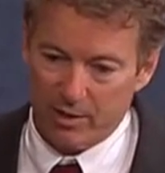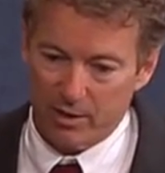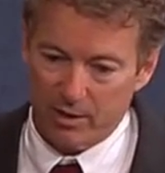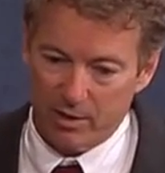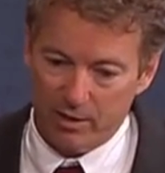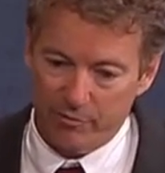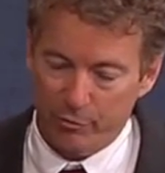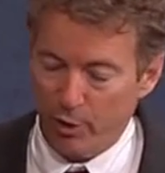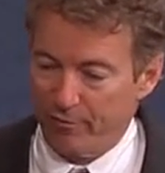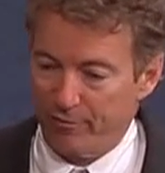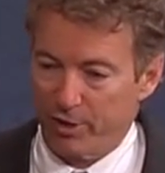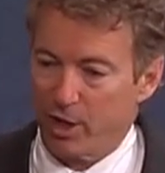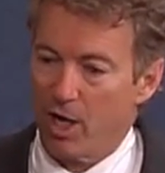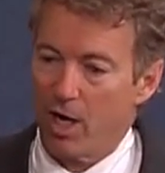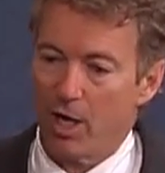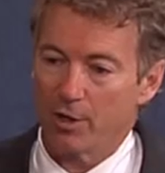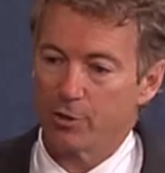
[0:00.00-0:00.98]
that if you have a
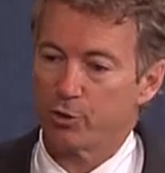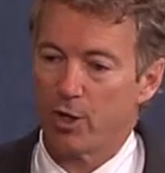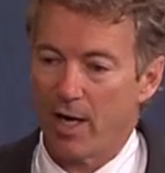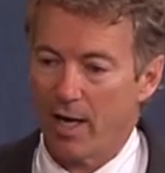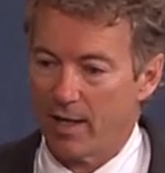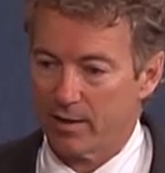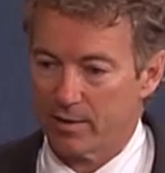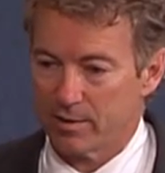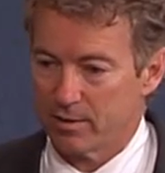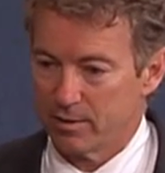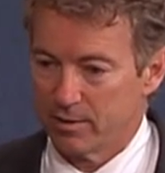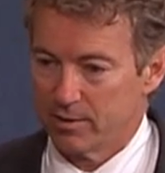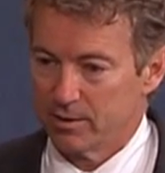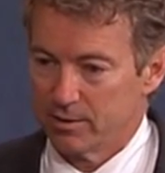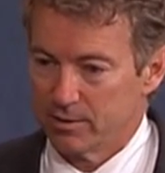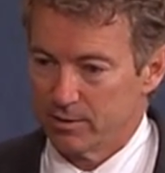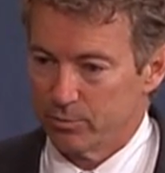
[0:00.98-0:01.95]
contract,
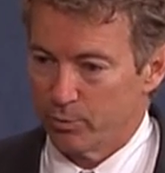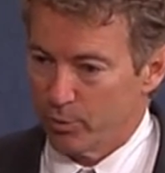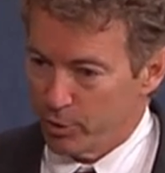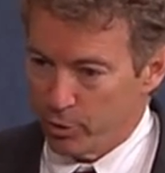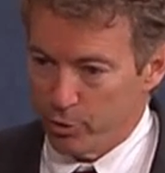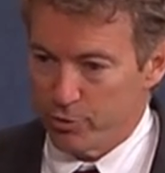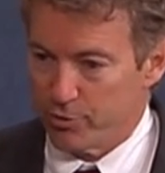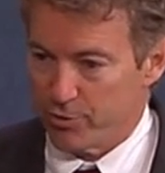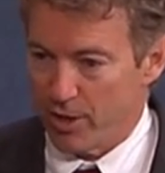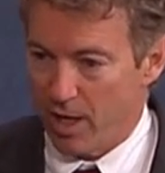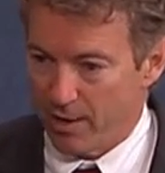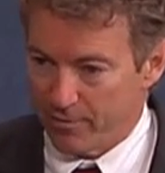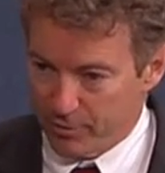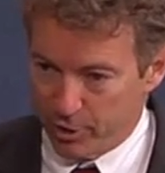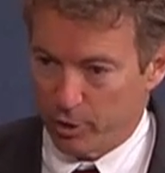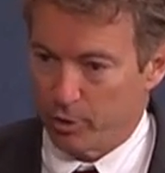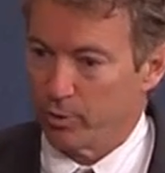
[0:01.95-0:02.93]
when you
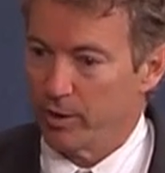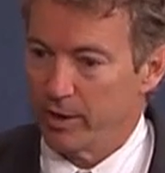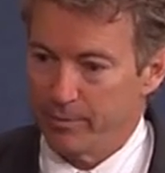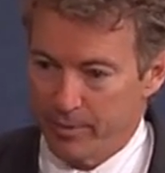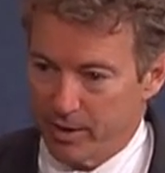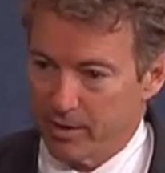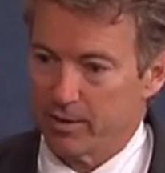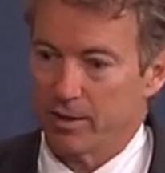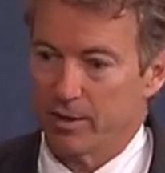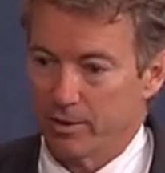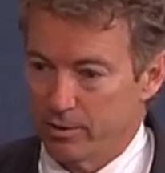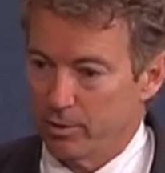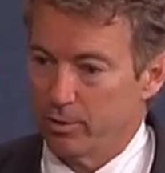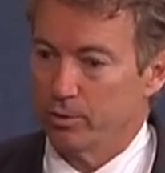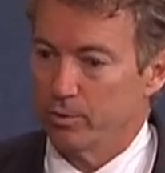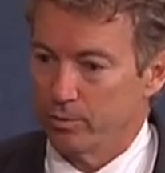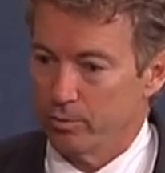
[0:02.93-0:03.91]
sign the agreement that
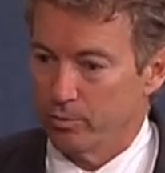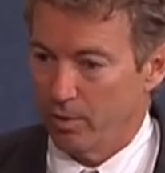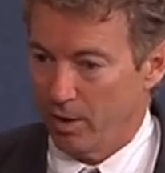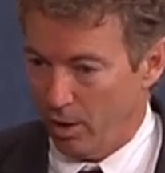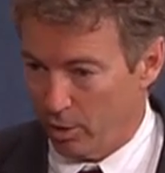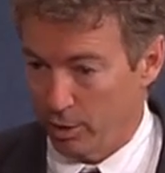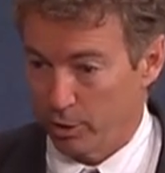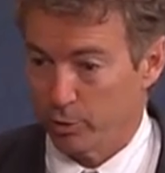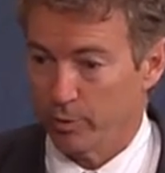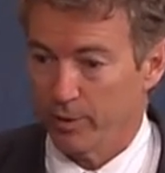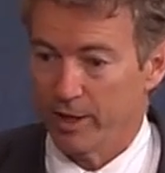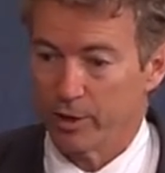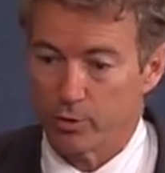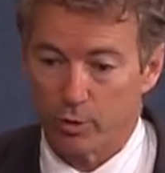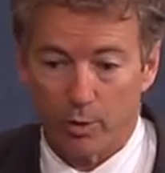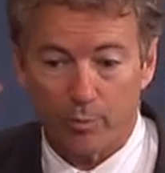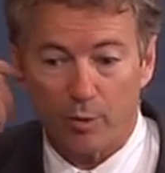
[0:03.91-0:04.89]
you are
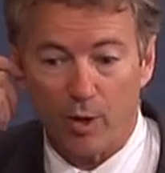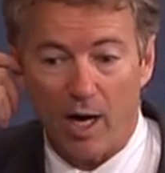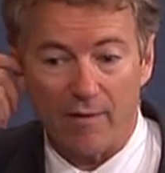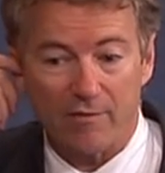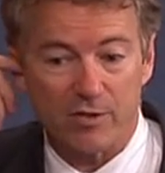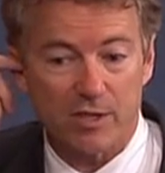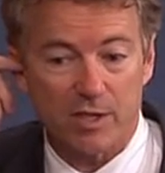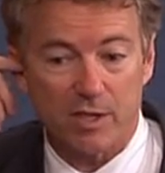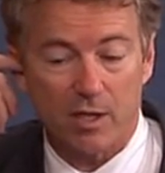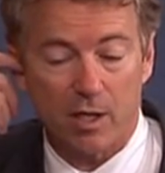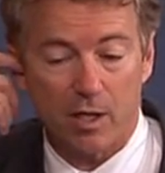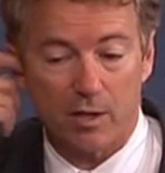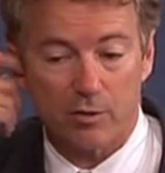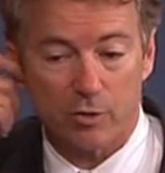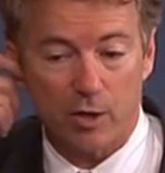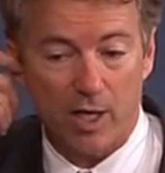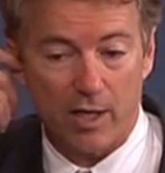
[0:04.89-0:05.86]
agreeing to a privacy
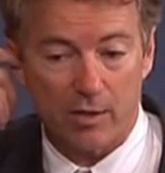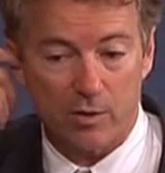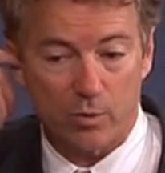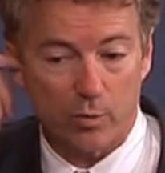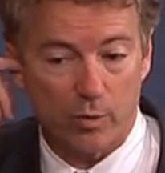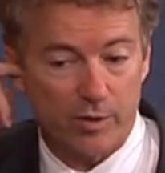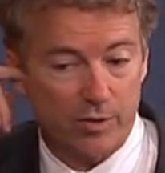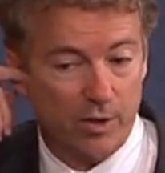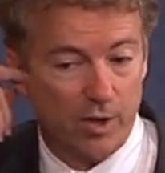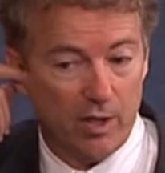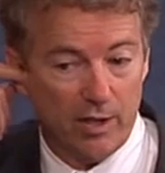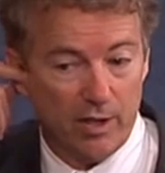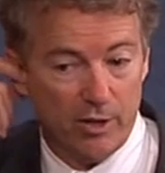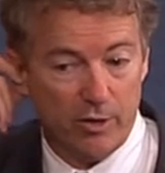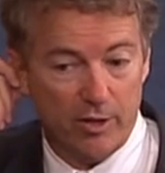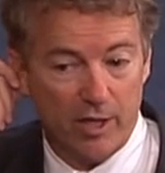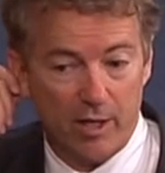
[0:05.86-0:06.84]
contract with an
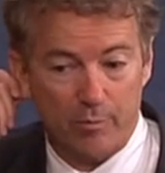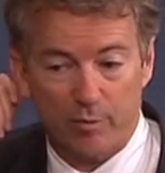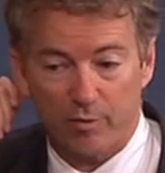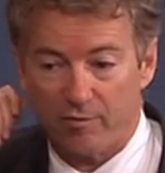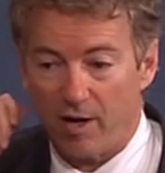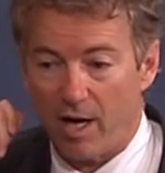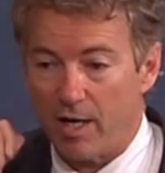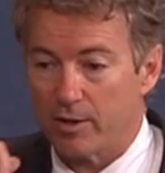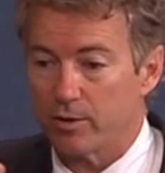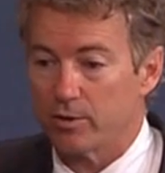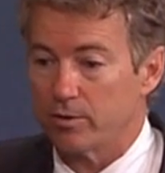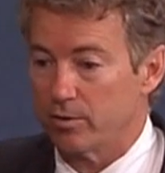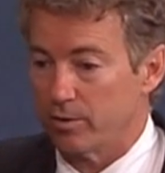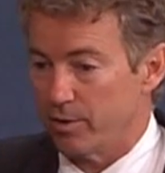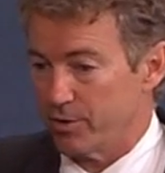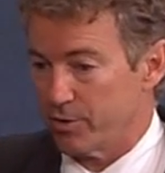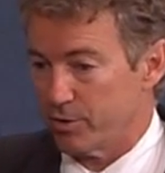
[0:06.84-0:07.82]
internet
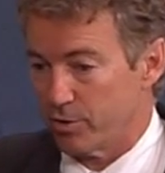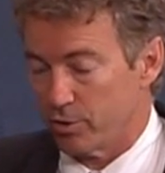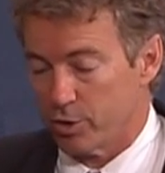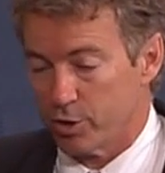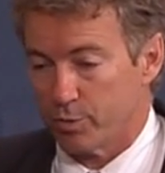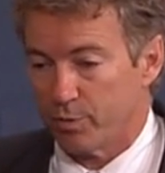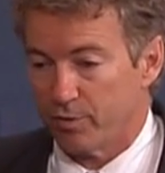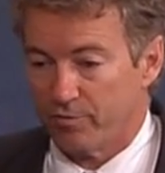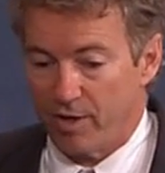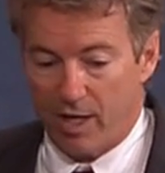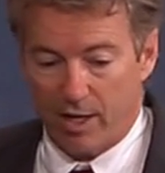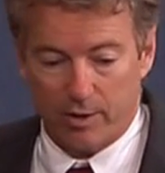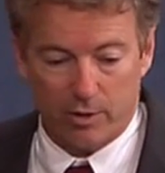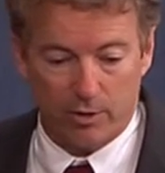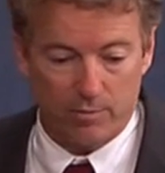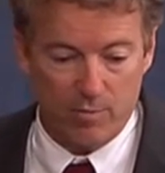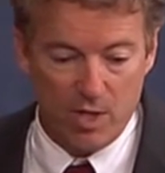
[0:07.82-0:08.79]
provider or a search
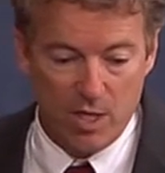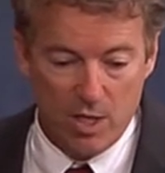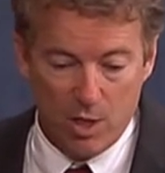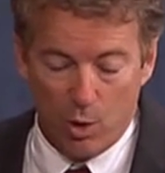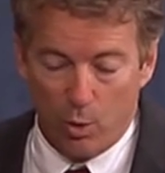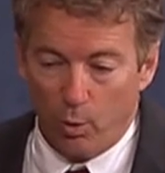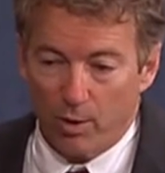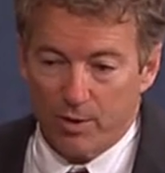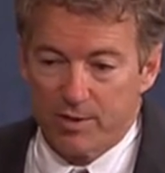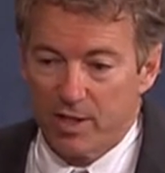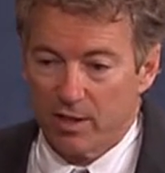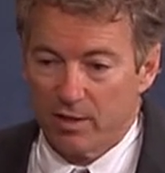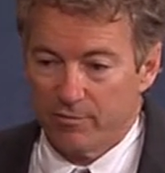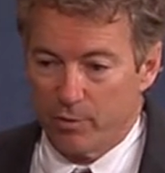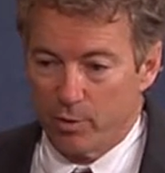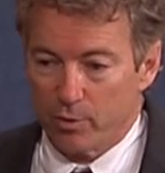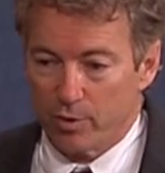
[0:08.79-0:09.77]
provider or a
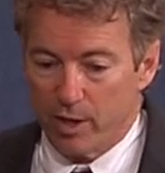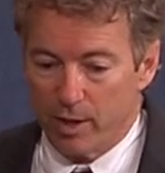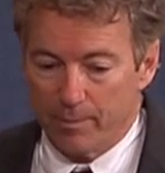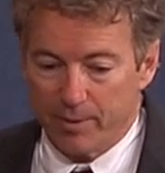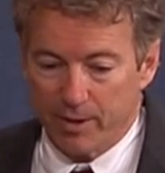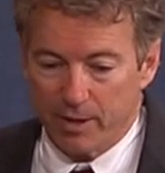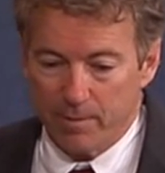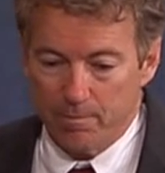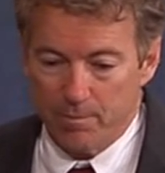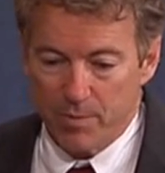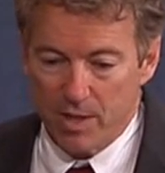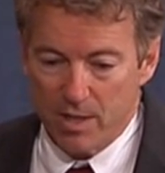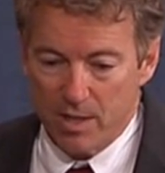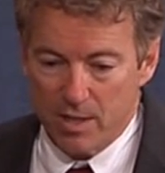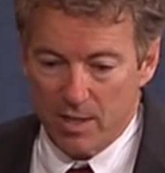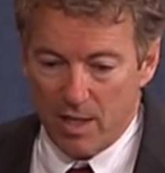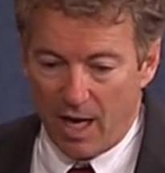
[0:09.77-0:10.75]
telephone company,
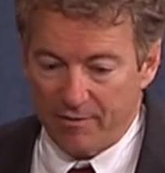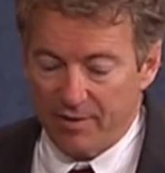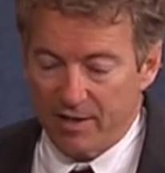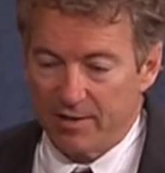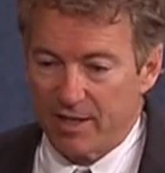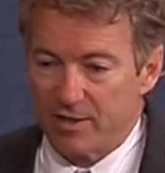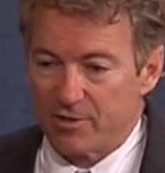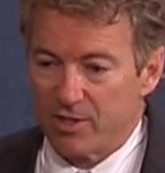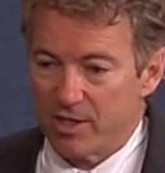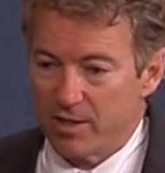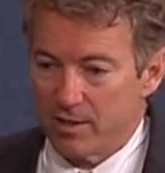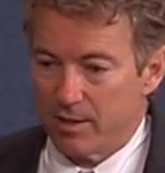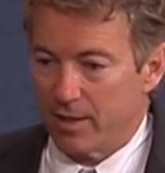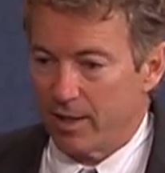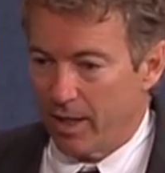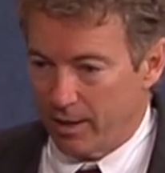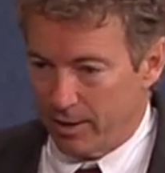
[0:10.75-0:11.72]
I think that's
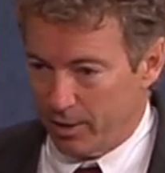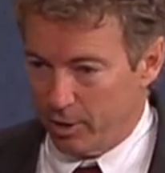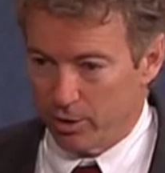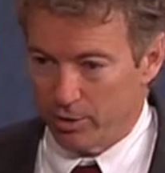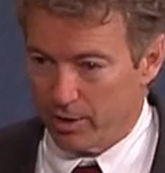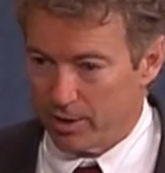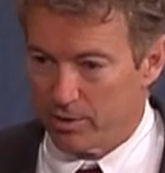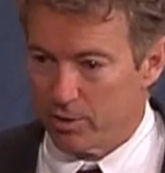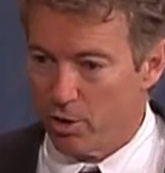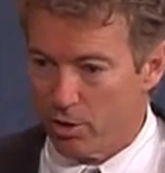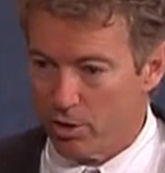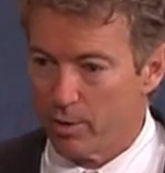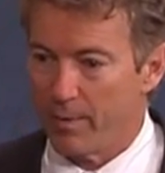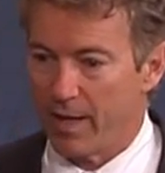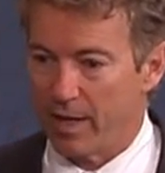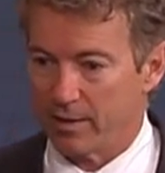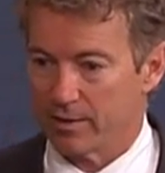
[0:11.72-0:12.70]
indicating, you know, they talk
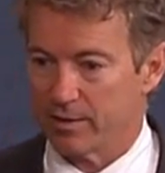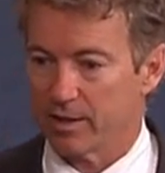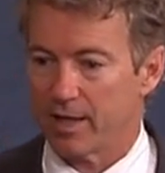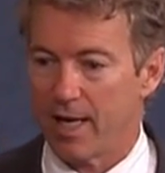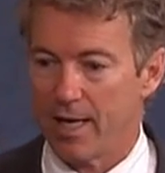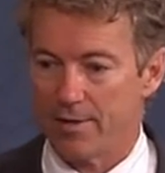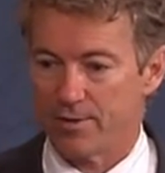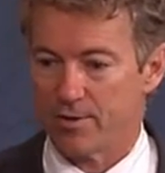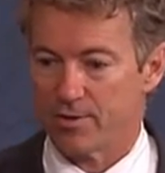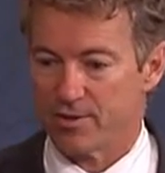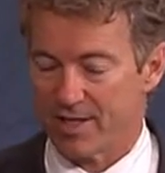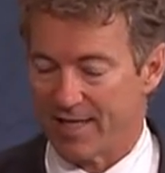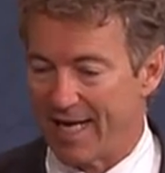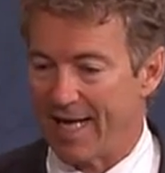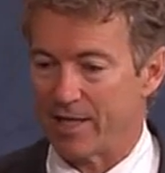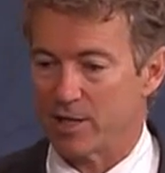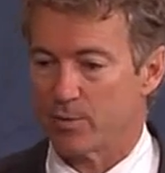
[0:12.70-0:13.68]
about in the cases
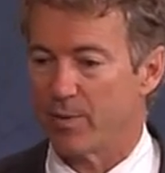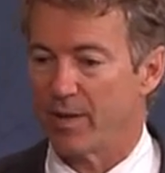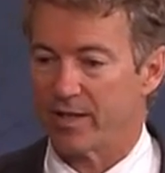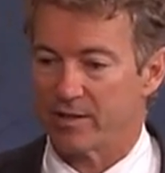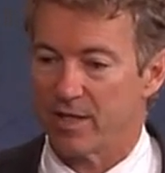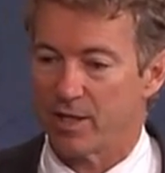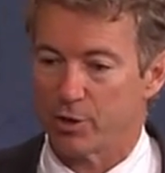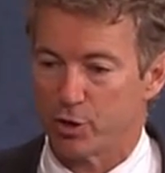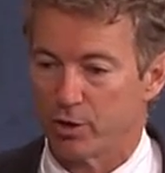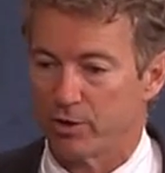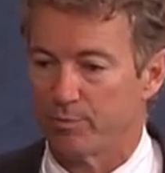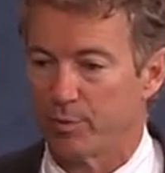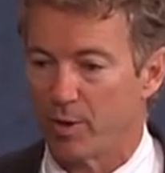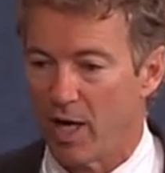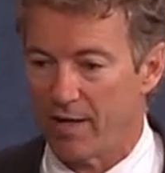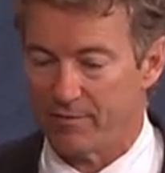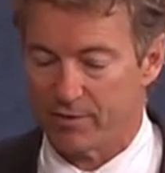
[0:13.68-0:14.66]
an expectation of
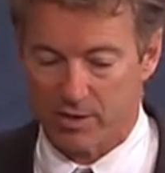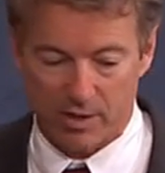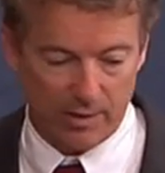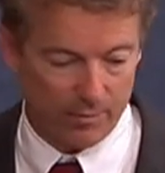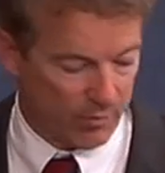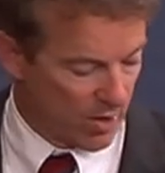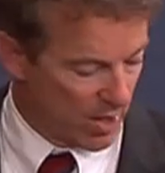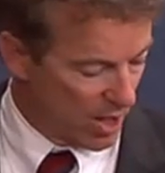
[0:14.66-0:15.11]
privacy.